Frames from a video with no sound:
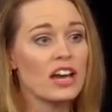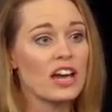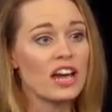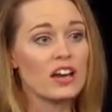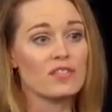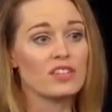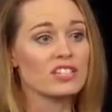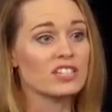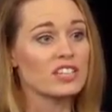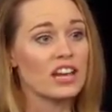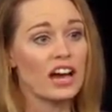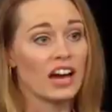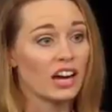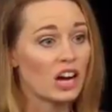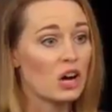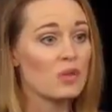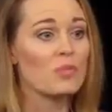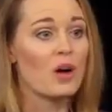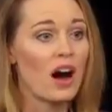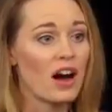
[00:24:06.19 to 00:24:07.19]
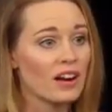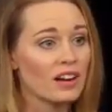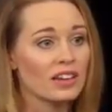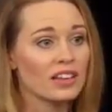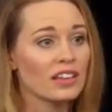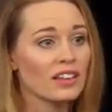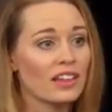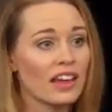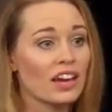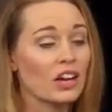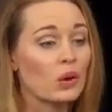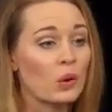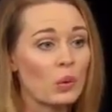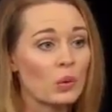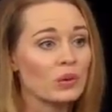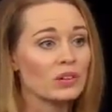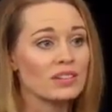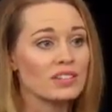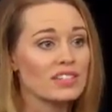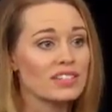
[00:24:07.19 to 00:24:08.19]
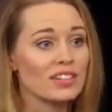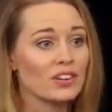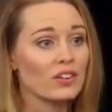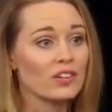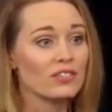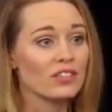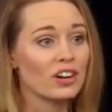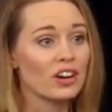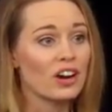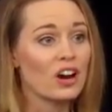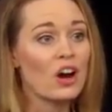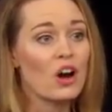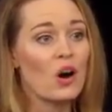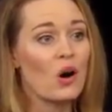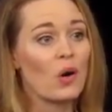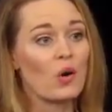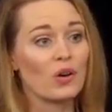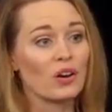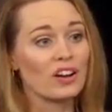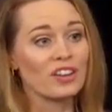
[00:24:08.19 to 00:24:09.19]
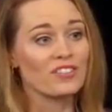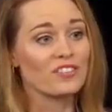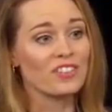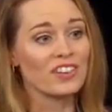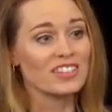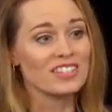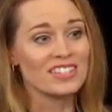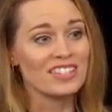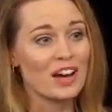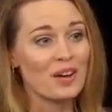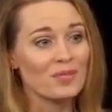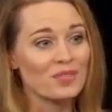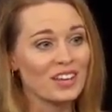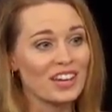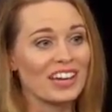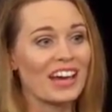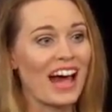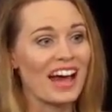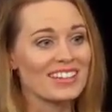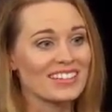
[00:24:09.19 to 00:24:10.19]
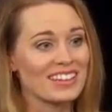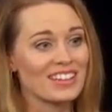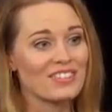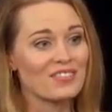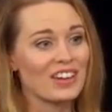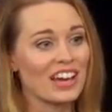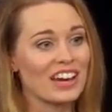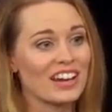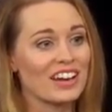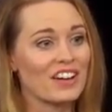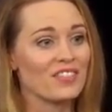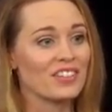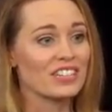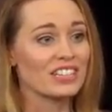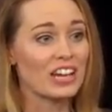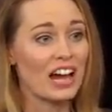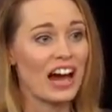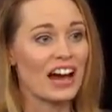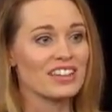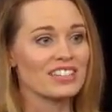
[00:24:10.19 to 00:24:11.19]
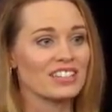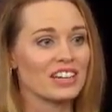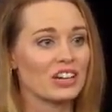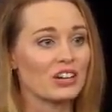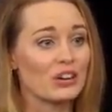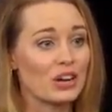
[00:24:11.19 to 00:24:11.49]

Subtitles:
if it's a commodity like gold and silver, or if it's something as innovative as a cryptocurrency.